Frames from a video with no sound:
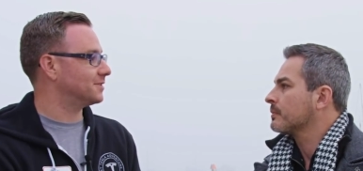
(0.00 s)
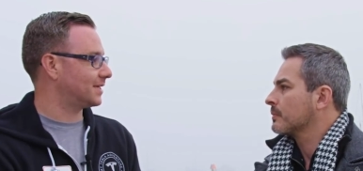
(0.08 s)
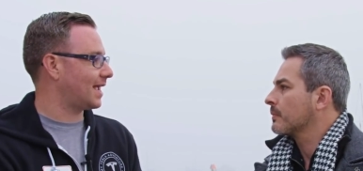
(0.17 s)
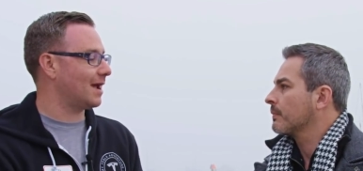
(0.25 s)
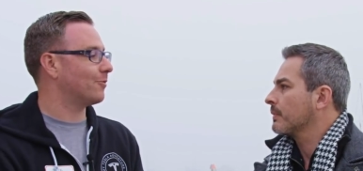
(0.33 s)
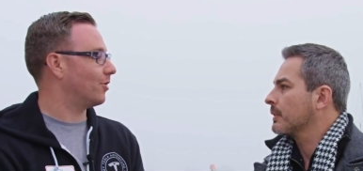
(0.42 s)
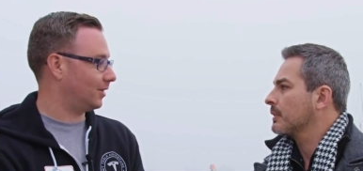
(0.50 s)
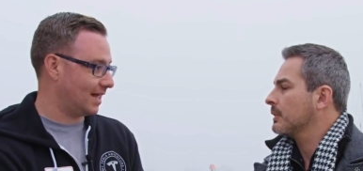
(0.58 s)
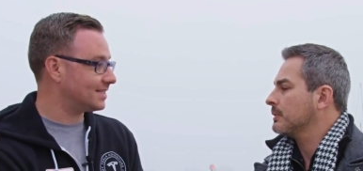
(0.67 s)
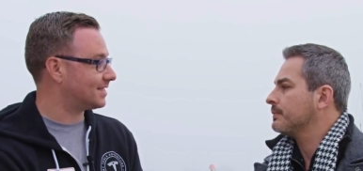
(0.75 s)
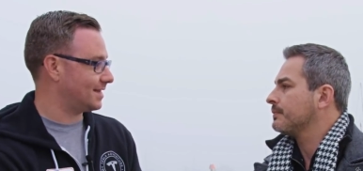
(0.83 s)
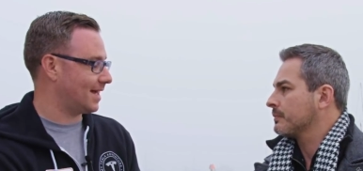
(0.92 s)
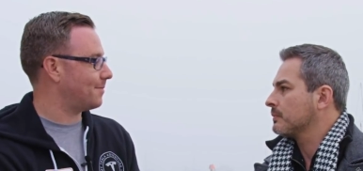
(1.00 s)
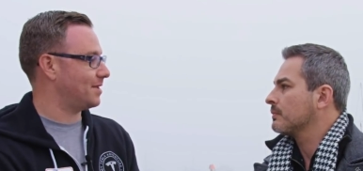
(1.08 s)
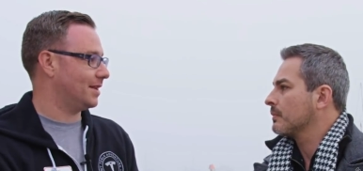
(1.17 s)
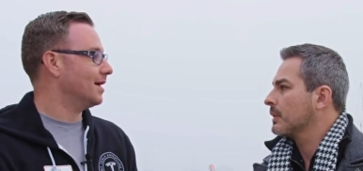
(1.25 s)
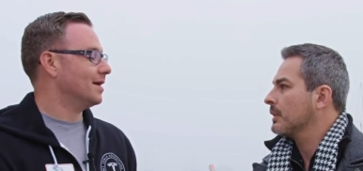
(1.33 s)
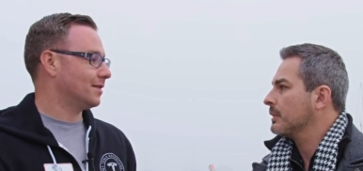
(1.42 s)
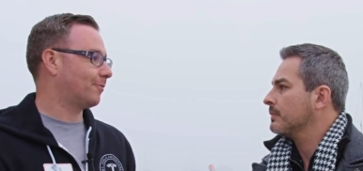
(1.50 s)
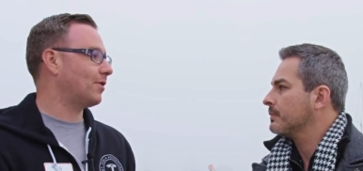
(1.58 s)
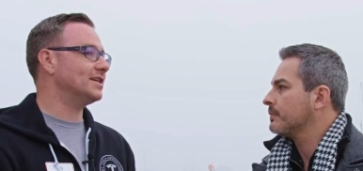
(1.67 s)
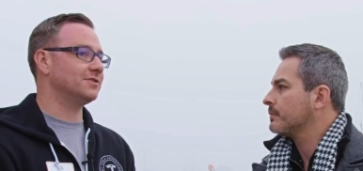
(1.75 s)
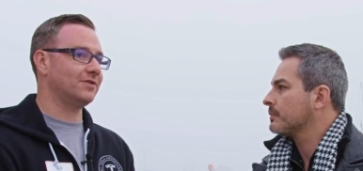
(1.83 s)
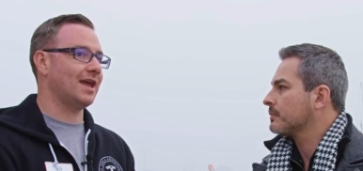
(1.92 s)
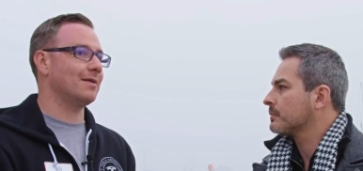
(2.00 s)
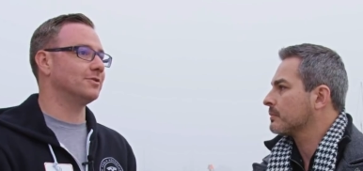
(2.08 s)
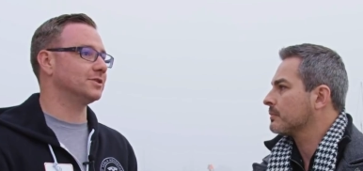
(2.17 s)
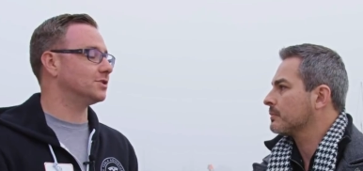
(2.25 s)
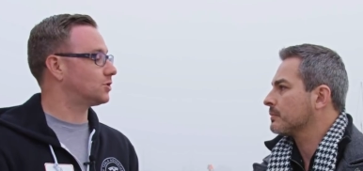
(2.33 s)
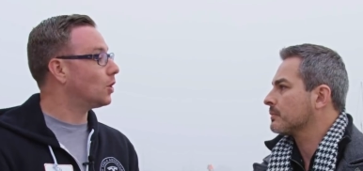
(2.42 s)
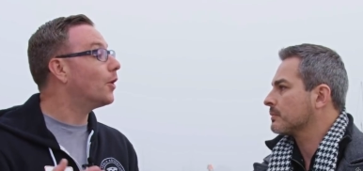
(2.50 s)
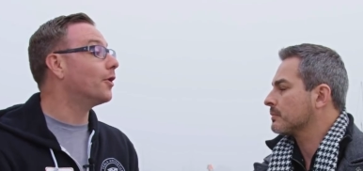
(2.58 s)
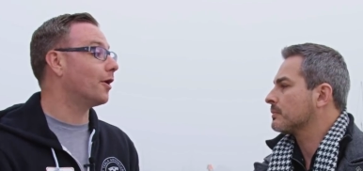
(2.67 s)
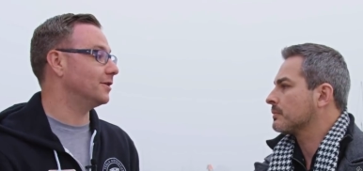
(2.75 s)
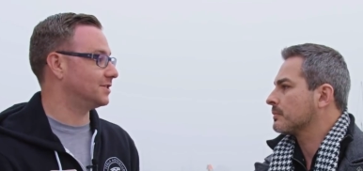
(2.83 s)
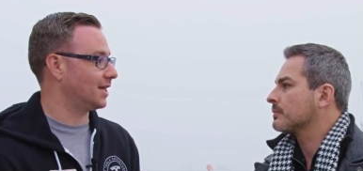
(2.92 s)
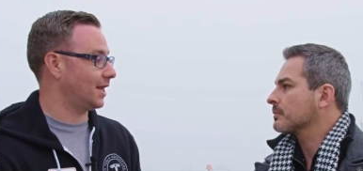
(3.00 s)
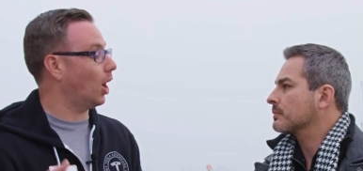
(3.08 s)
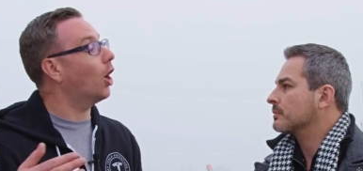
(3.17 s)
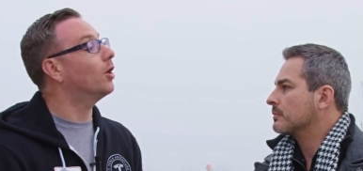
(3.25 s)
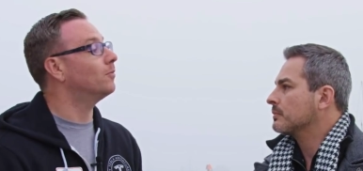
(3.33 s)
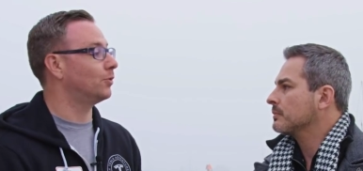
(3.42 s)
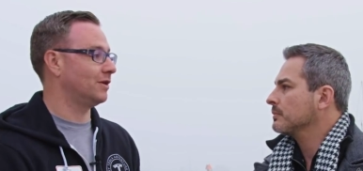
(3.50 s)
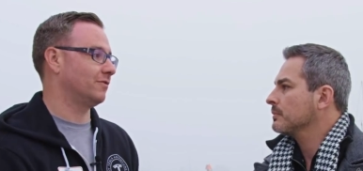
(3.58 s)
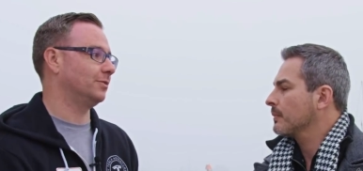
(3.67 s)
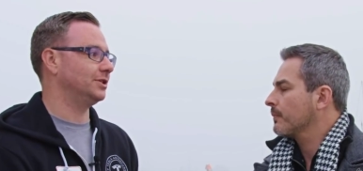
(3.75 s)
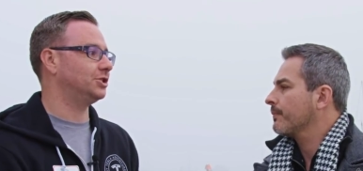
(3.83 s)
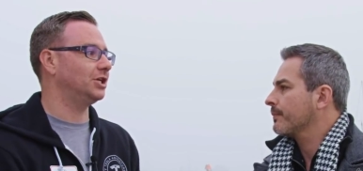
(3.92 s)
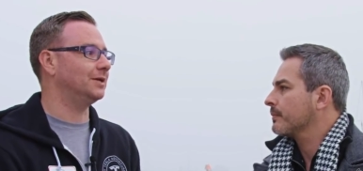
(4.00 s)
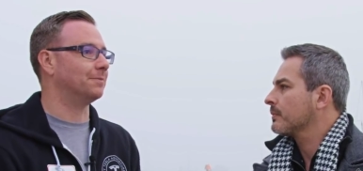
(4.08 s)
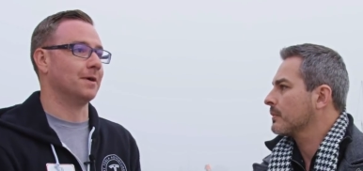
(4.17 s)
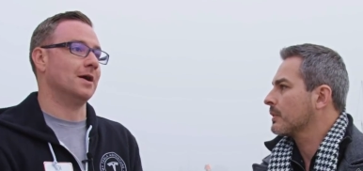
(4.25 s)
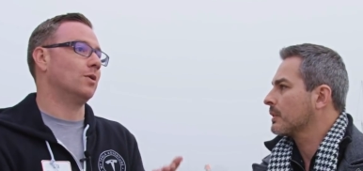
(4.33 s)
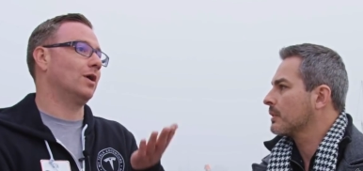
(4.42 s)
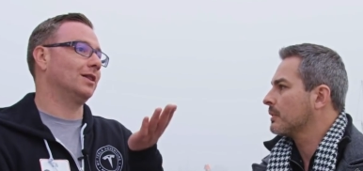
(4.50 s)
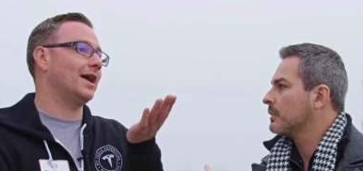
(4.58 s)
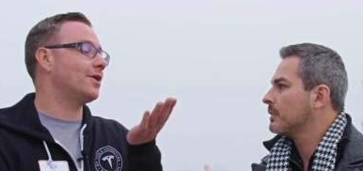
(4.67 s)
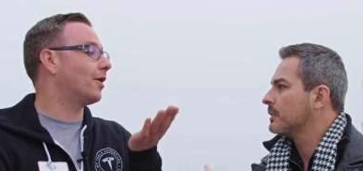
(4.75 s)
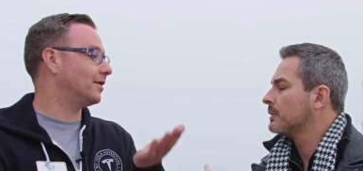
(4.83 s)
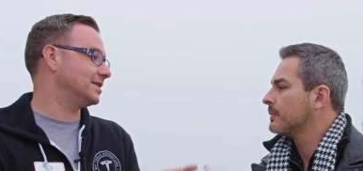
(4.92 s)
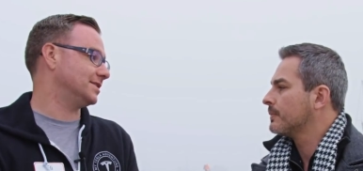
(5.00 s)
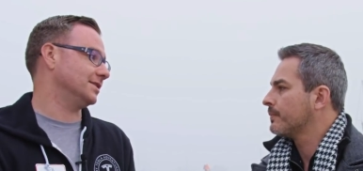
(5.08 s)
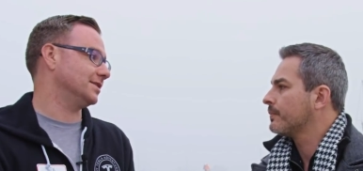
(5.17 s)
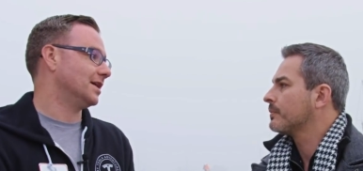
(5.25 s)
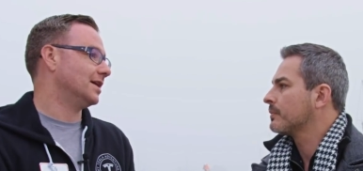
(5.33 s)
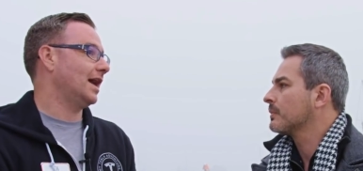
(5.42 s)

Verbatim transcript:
Speaker 1: a camera, less than that. I mean, yeah. the price of cameras and sonar is getting unbelievably cheap, while lidar isn't.